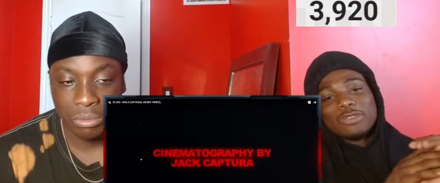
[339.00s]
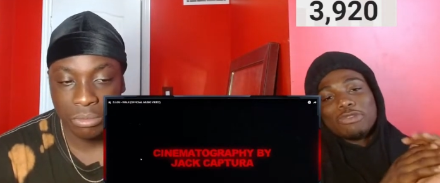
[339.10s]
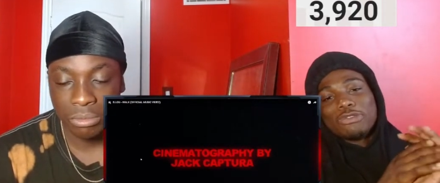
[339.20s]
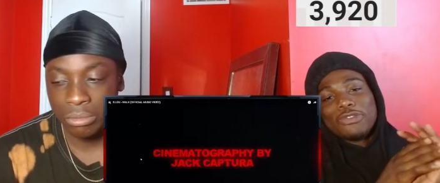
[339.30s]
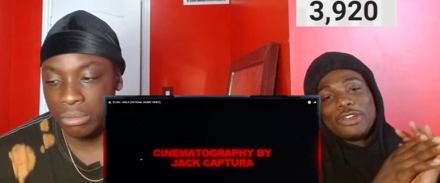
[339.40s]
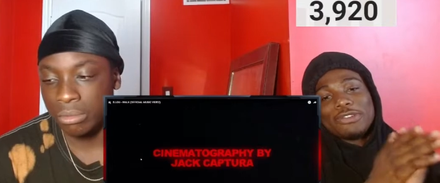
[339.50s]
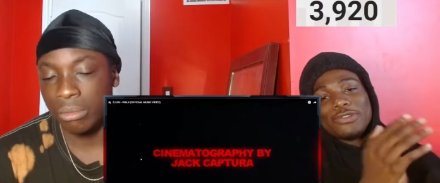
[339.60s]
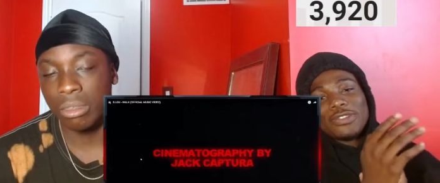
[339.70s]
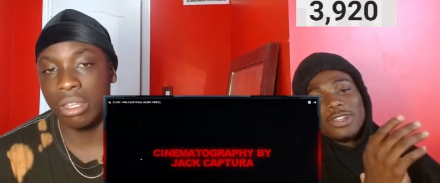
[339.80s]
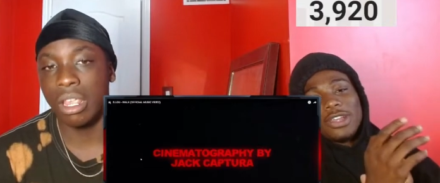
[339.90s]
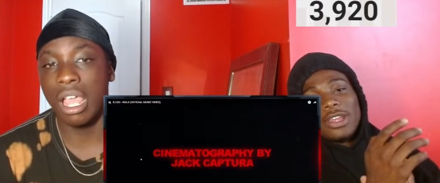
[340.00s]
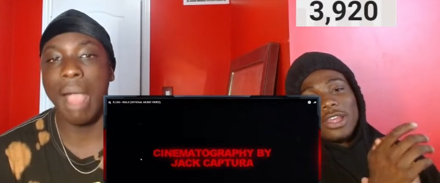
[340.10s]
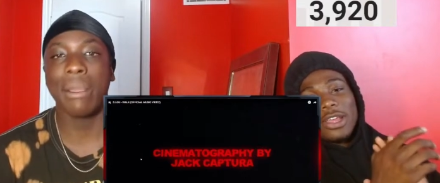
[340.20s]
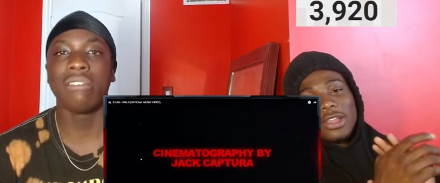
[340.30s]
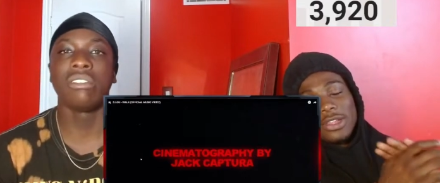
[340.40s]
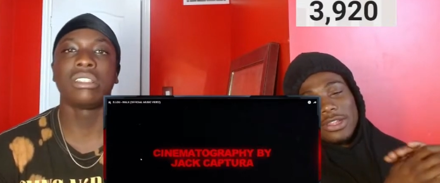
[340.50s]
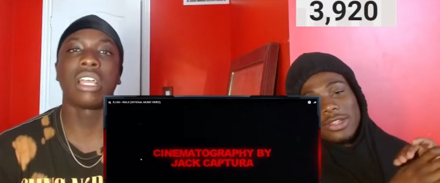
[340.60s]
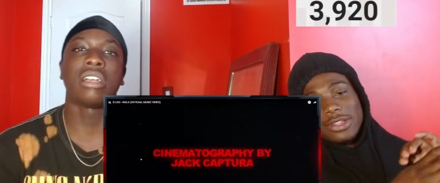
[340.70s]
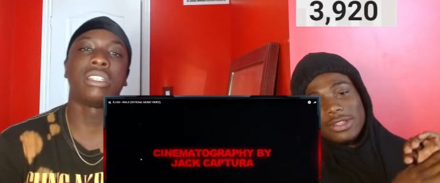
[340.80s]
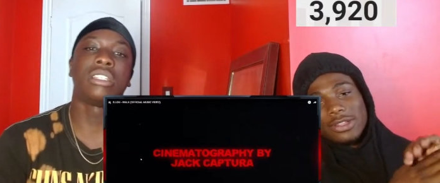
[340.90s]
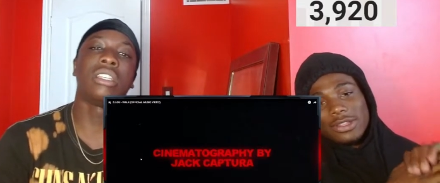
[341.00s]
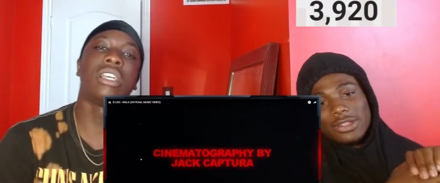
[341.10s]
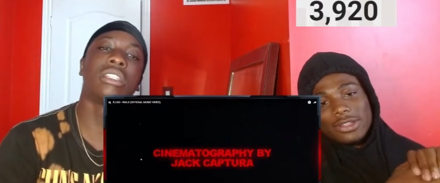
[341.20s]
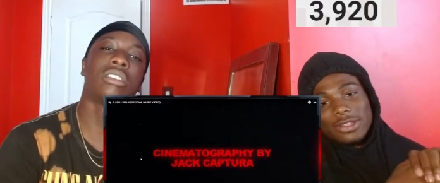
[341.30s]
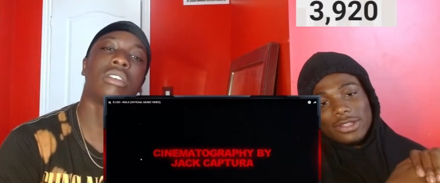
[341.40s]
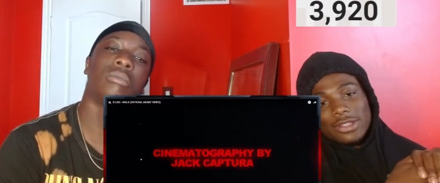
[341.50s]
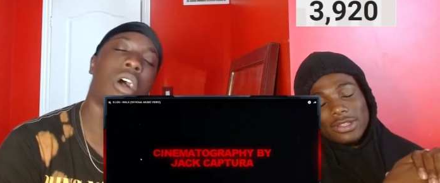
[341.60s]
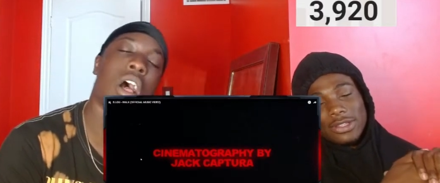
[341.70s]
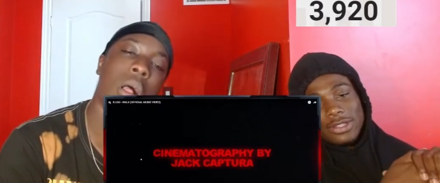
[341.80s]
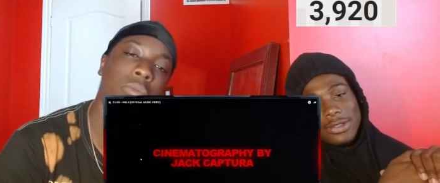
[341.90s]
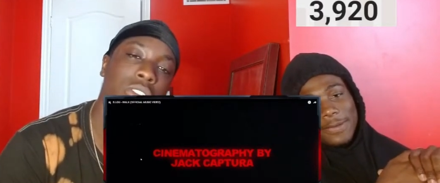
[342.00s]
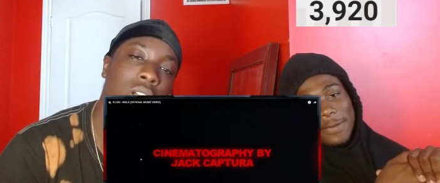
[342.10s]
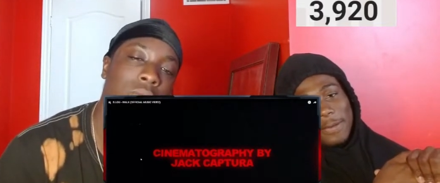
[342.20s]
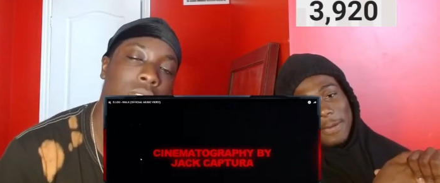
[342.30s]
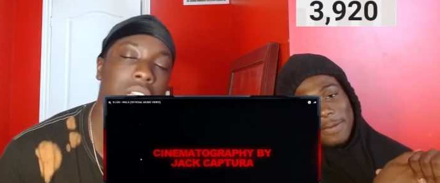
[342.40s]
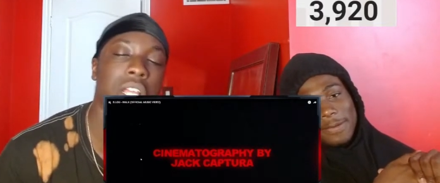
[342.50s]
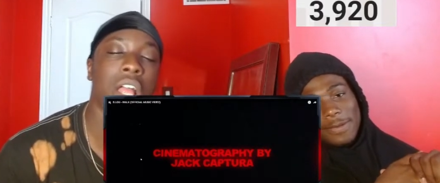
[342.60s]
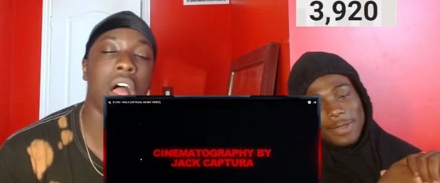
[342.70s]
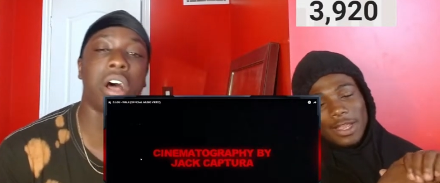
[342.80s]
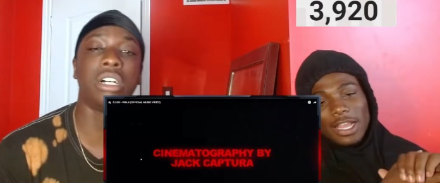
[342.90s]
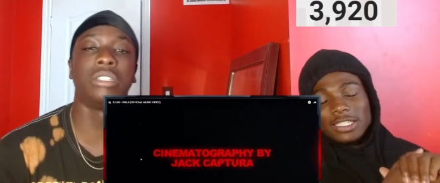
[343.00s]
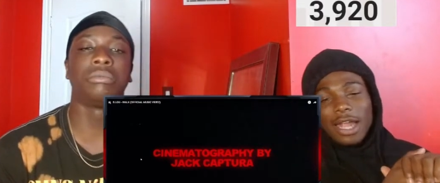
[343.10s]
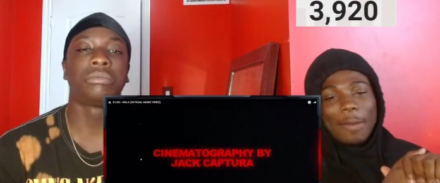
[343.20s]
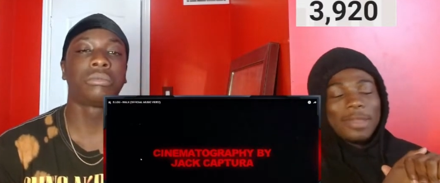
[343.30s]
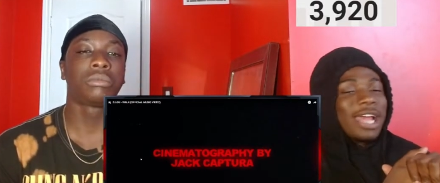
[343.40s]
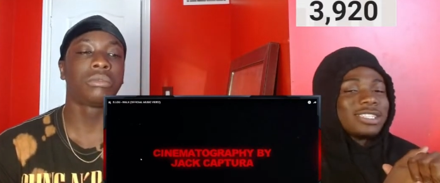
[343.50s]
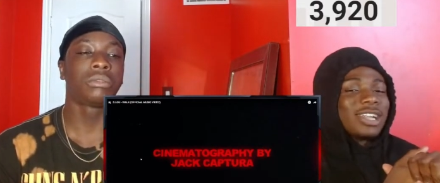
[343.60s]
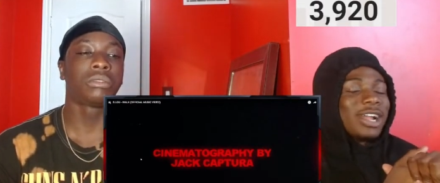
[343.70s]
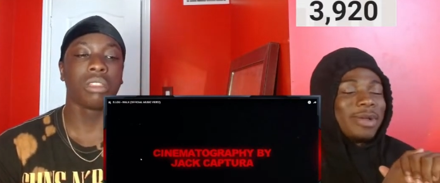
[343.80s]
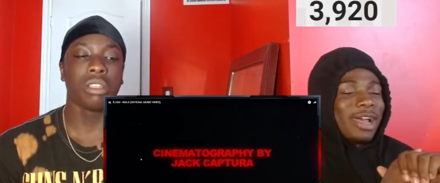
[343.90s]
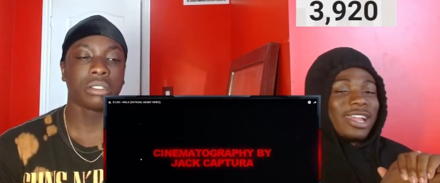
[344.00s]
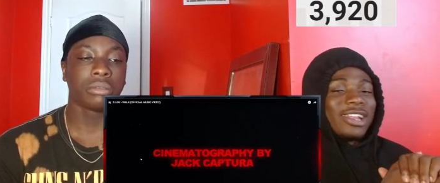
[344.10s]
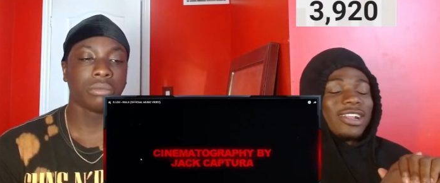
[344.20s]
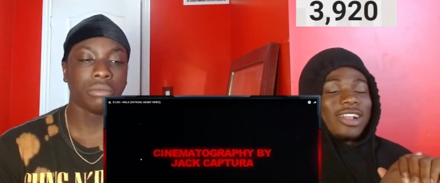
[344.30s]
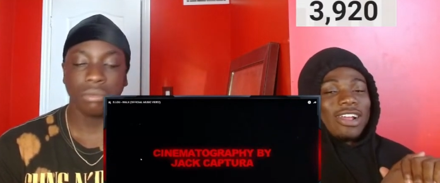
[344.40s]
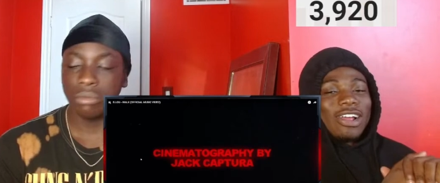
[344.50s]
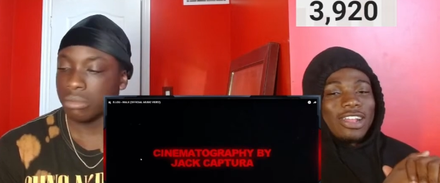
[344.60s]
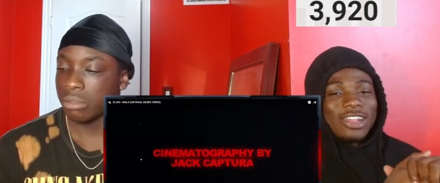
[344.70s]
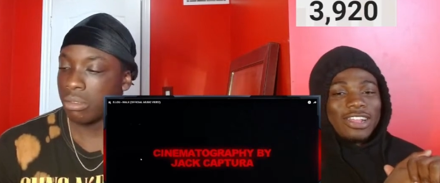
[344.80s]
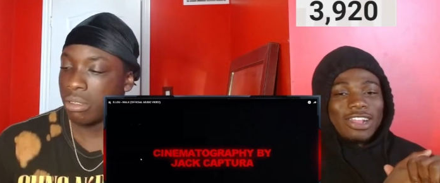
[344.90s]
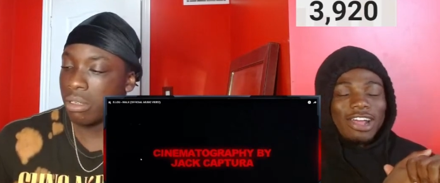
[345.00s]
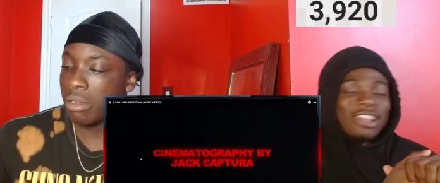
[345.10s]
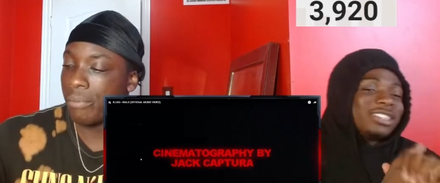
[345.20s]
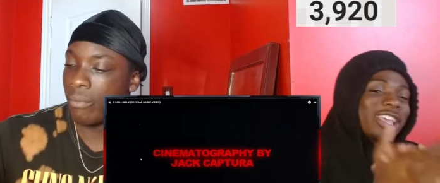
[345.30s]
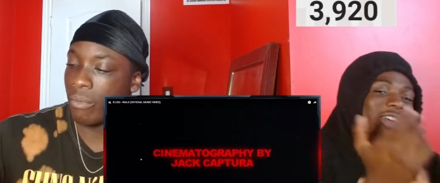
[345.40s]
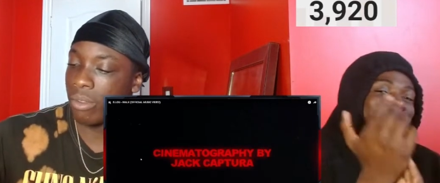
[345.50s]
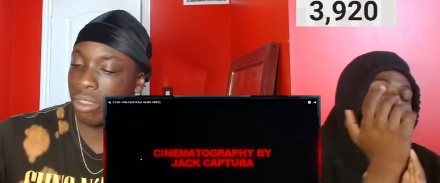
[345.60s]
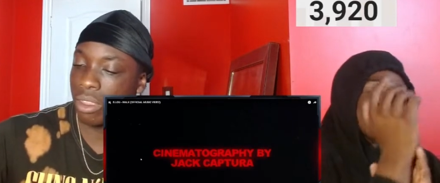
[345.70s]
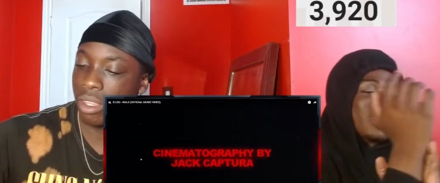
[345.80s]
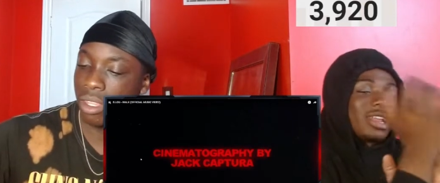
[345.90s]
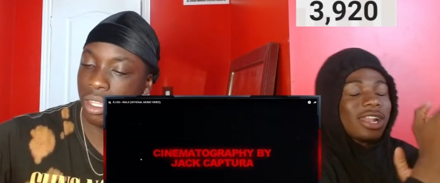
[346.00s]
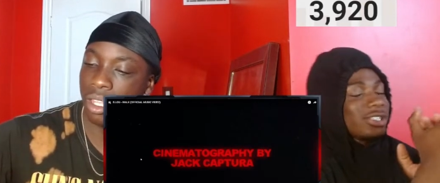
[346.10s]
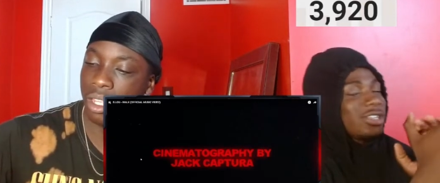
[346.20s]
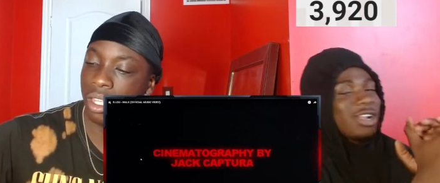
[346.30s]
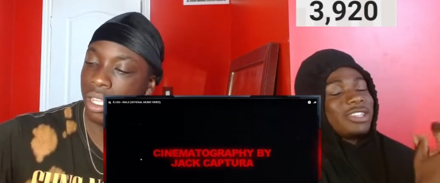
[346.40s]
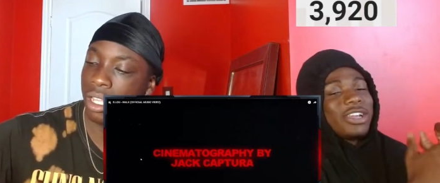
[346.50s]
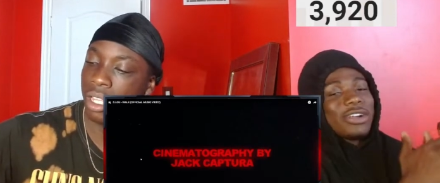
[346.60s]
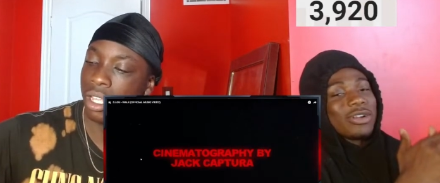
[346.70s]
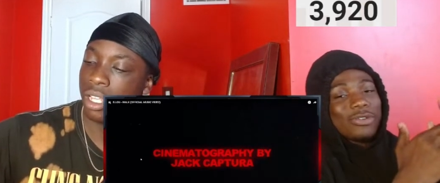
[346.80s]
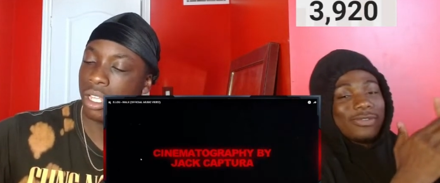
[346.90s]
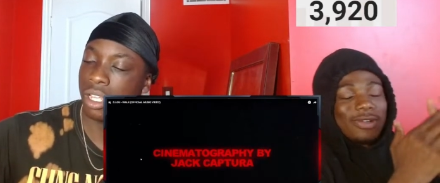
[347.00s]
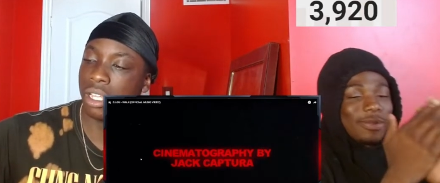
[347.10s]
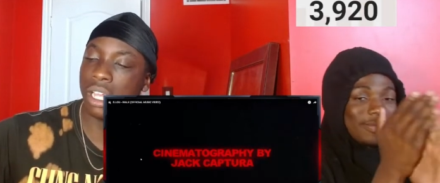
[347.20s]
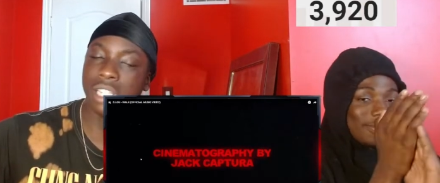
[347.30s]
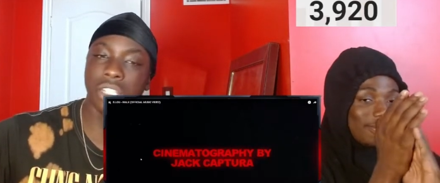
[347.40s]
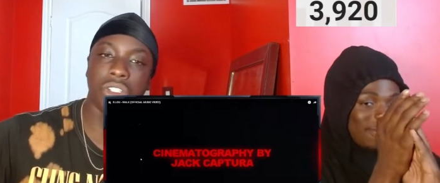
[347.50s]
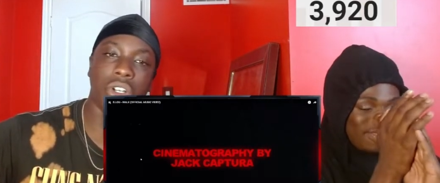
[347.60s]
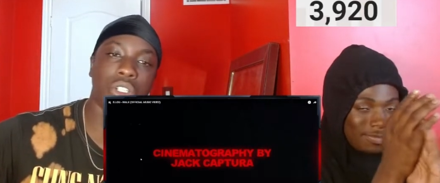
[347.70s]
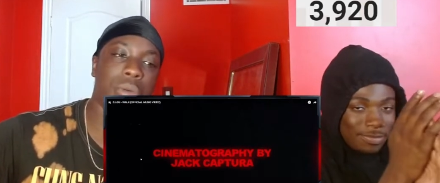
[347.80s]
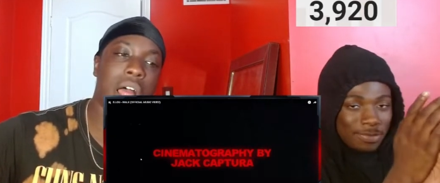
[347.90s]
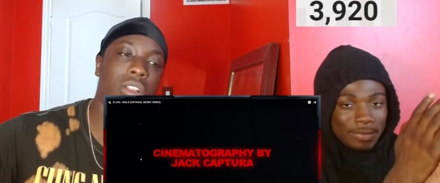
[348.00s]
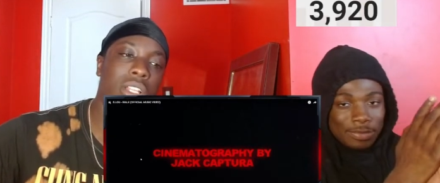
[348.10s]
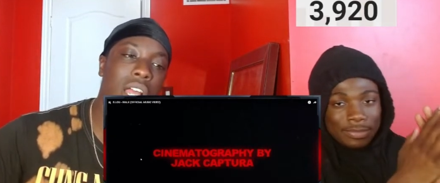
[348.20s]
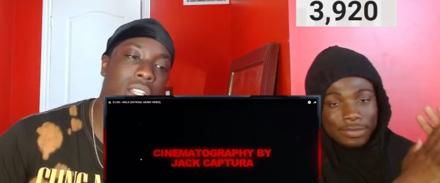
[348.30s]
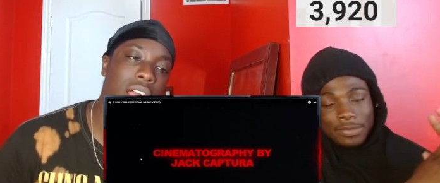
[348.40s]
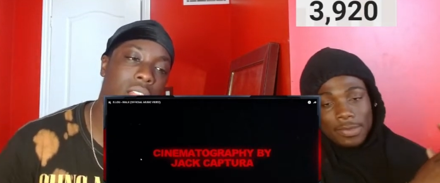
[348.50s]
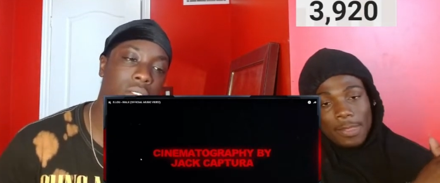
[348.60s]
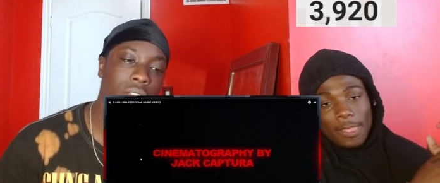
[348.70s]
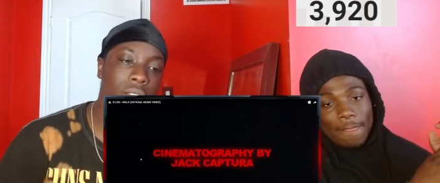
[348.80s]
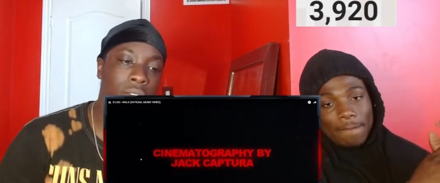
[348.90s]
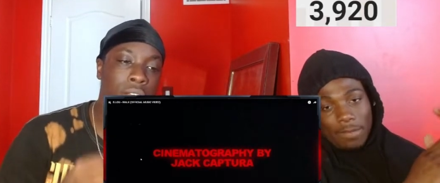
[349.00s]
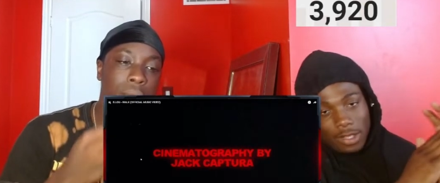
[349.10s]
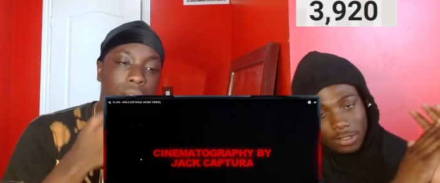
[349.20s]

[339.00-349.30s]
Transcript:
Speaker 1: point five.
Speaker 2: Yeah, I'm giving this like a six. Some calm. You know what I'm saying? Um, it's not.
Speaker 1: That's not bad. On the scale I'm scaling, it's not terrible for me.
Speaker 2: It's Joe's, but I don't think I'll download it. for me.